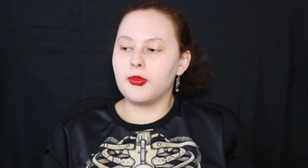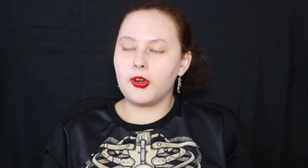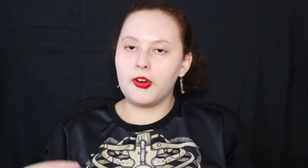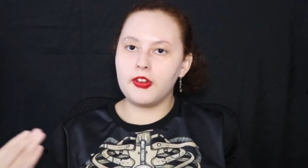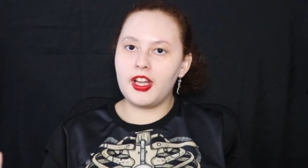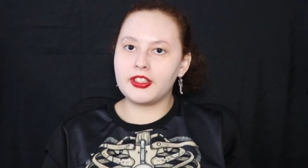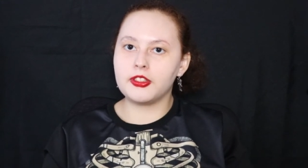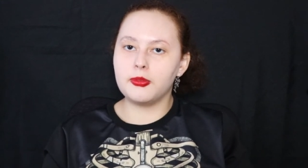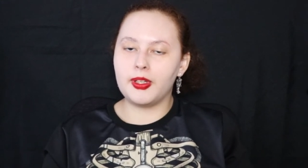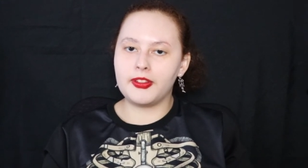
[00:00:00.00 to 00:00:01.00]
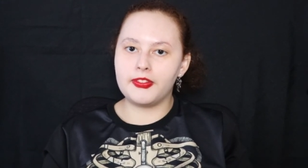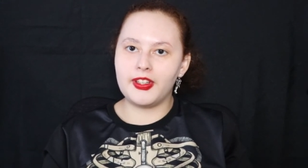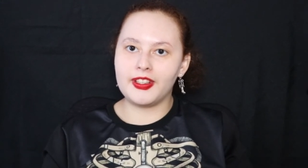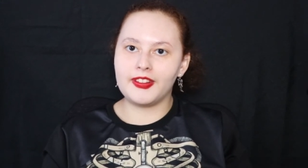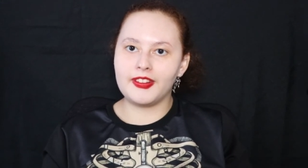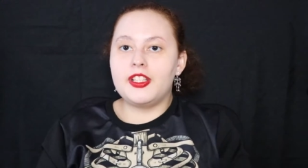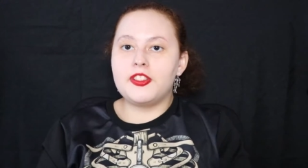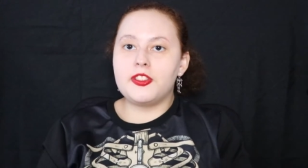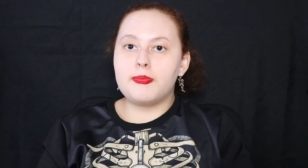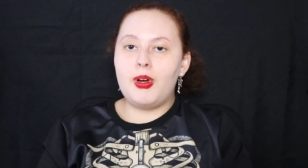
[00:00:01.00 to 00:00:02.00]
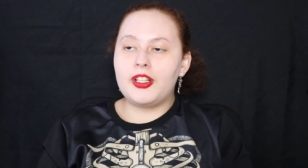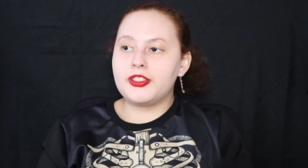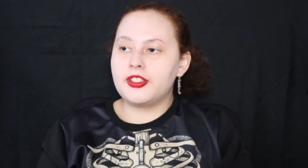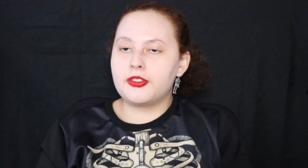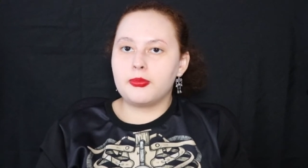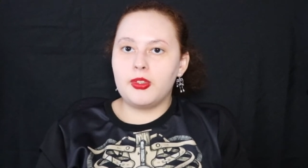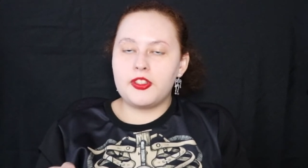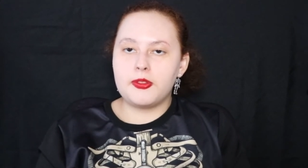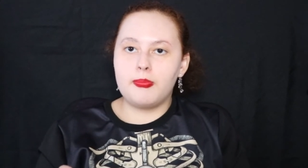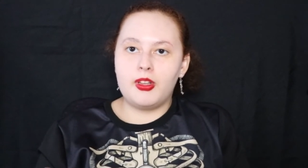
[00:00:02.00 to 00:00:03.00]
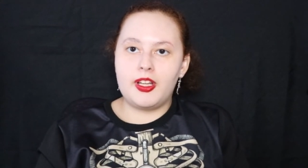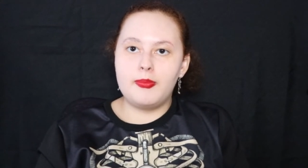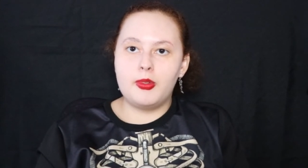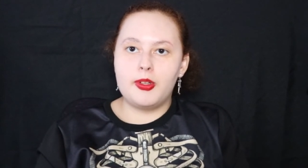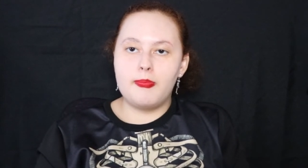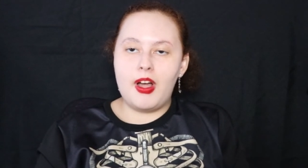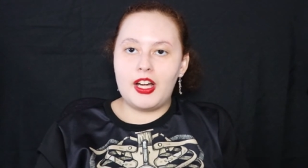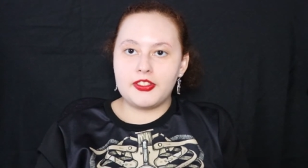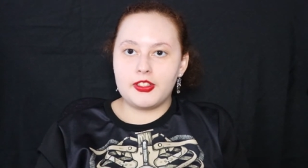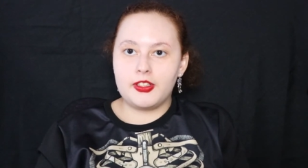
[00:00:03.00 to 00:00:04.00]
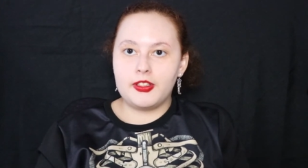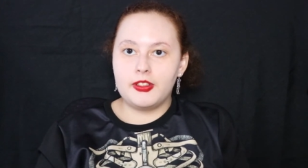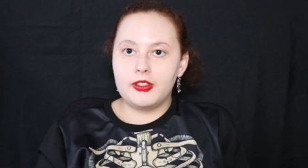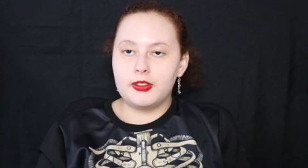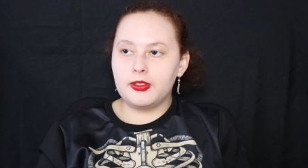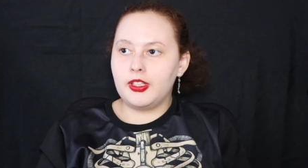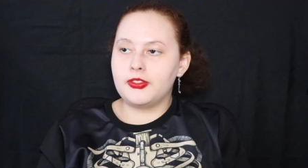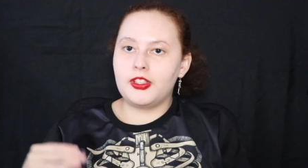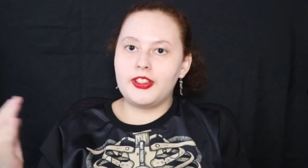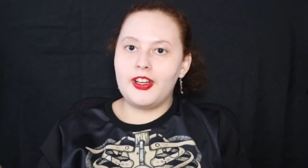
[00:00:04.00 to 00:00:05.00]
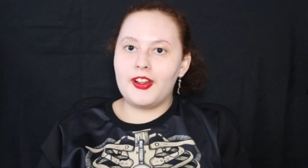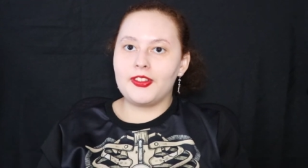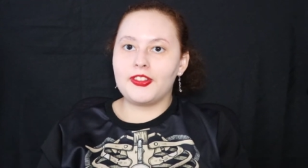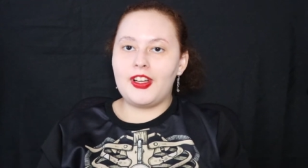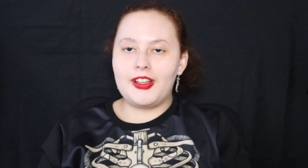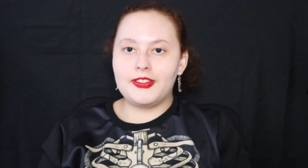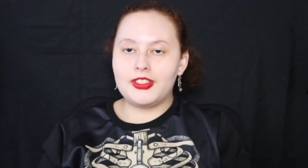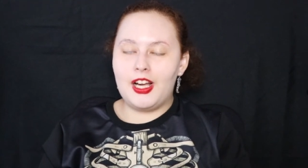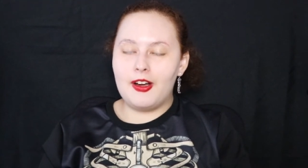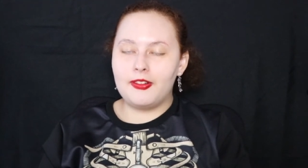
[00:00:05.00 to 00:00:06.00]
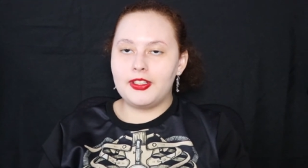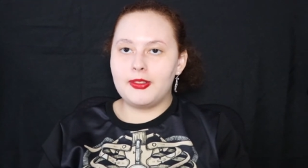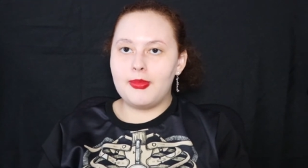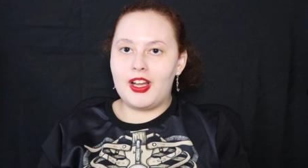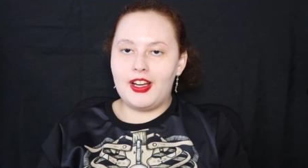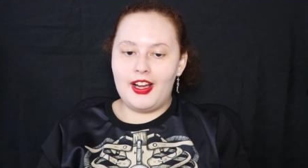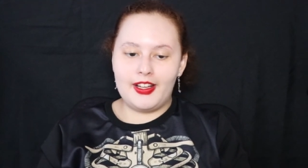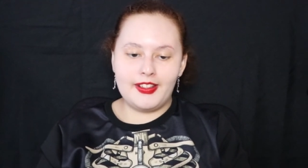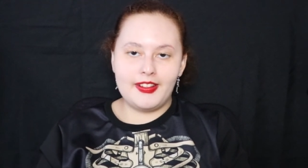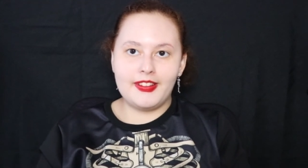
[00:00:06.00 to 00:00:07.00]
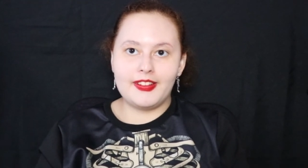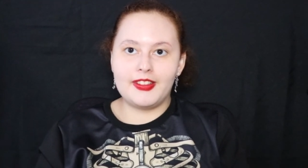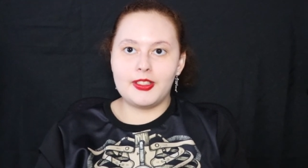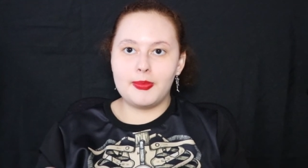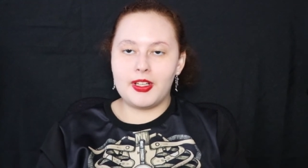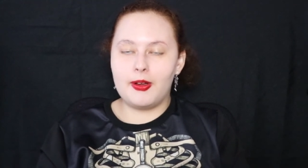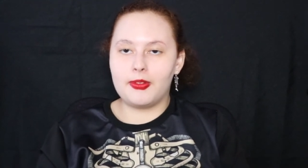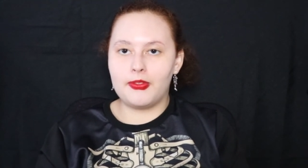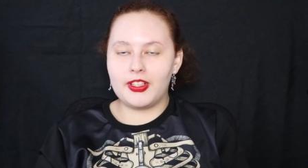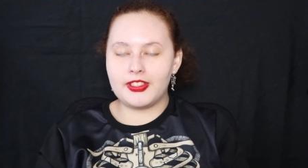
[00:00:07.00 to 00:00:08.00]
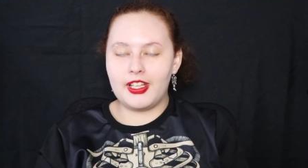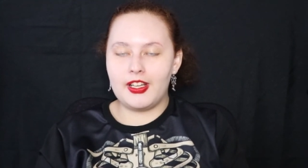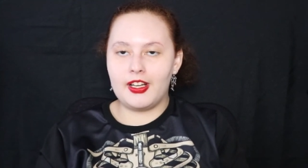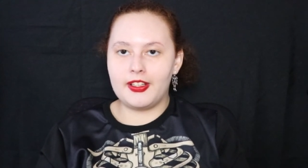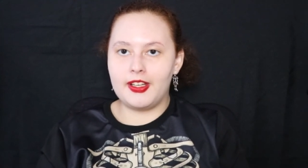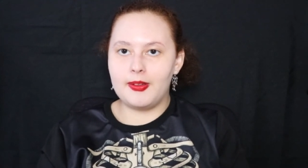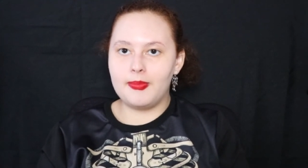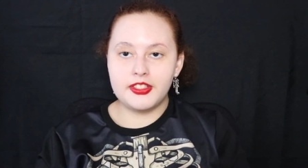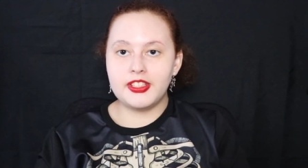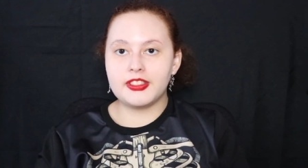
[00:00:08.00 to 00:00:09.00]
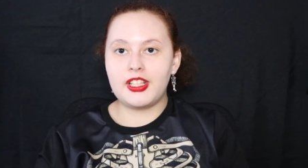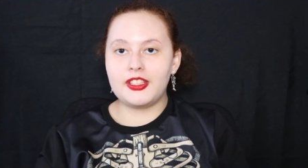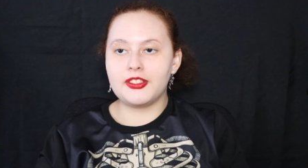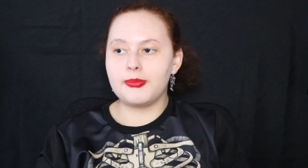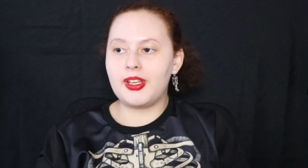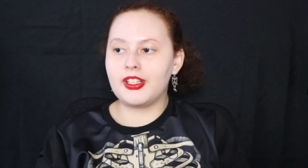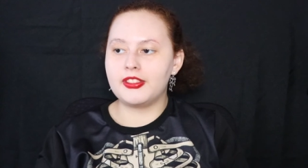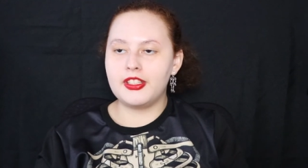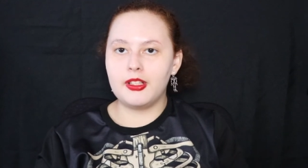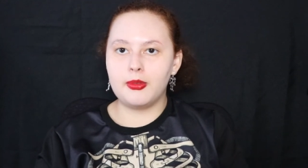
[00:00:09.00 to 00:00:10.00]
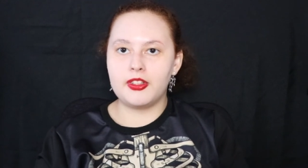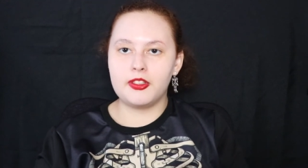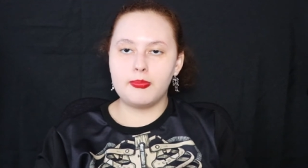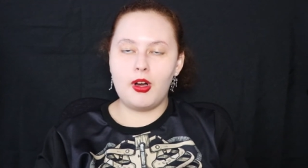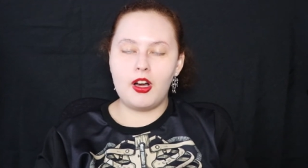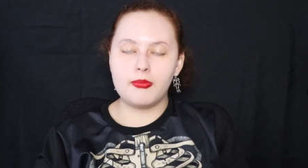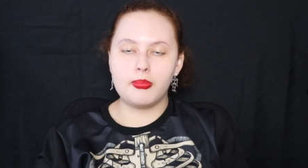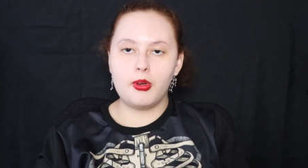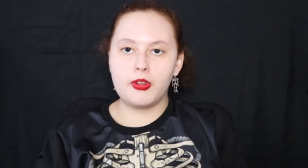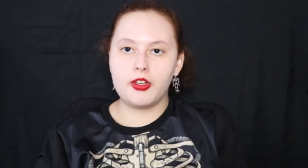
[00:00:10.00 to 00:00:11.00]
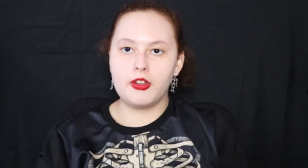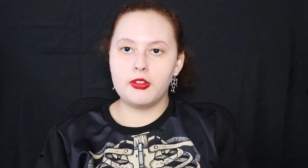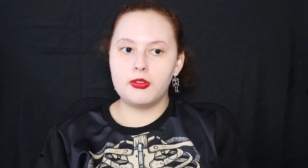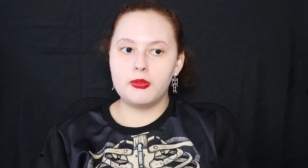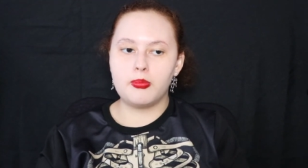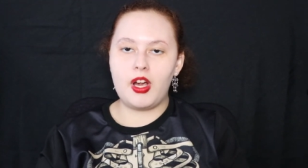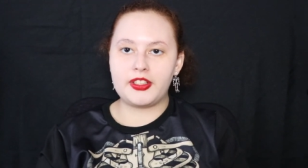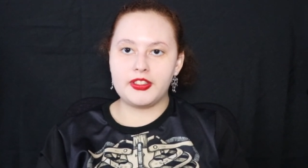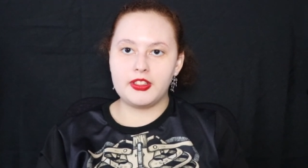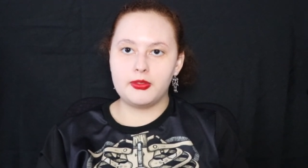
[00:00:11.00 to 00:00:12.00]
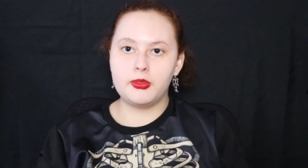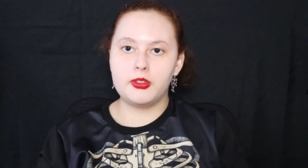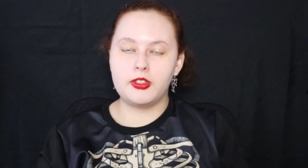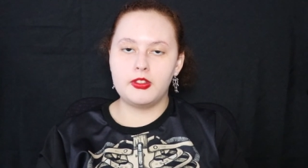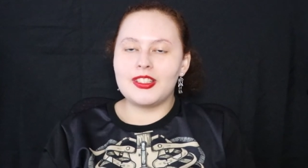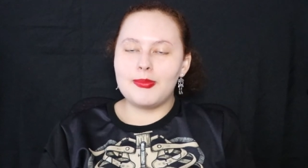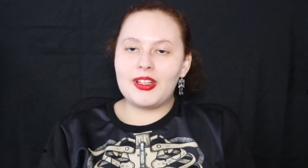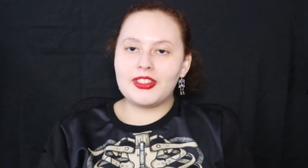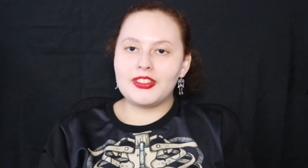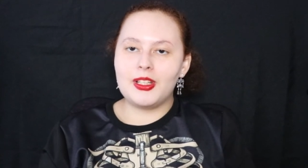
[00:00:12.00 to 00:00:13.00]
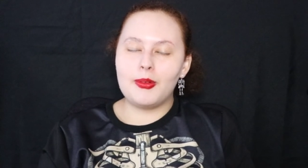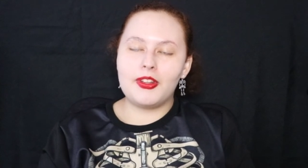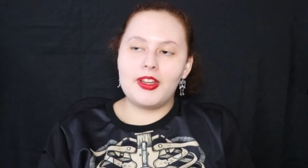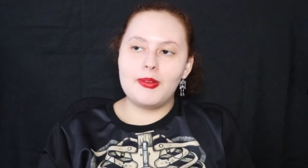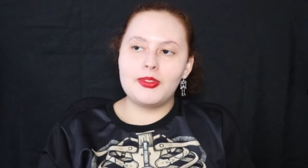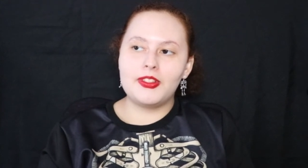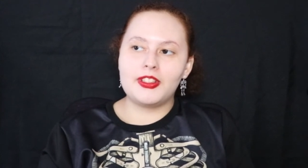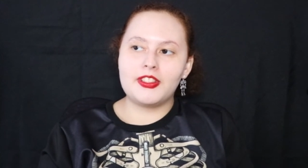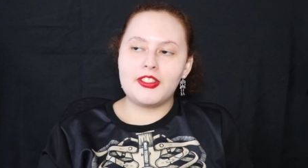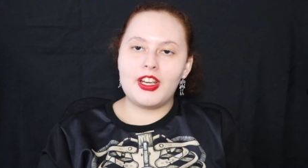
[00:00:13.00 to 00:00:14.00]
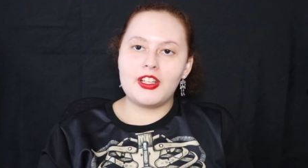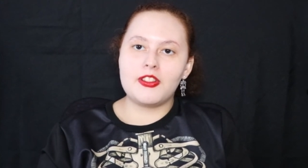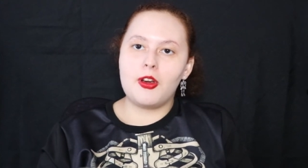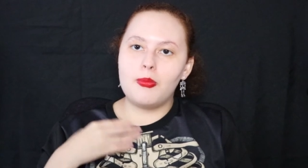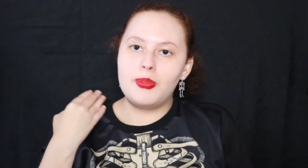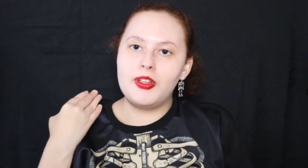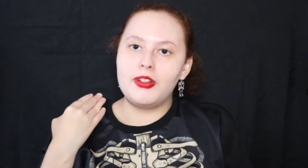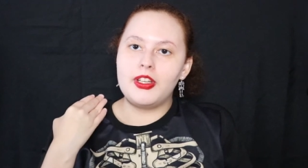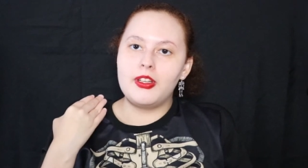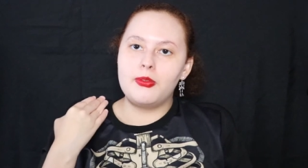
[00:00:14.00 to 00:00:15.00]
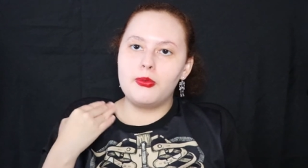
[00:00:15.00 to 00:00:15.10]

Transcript: for her next quick fix, and she spots this rich playboy bachelor who lives on the other side of town in Manhattan, and she becomes fixated on him. She decides to make a deal with this pawnbroker who practices voodoo. She makes a deal with him to exchange her beauty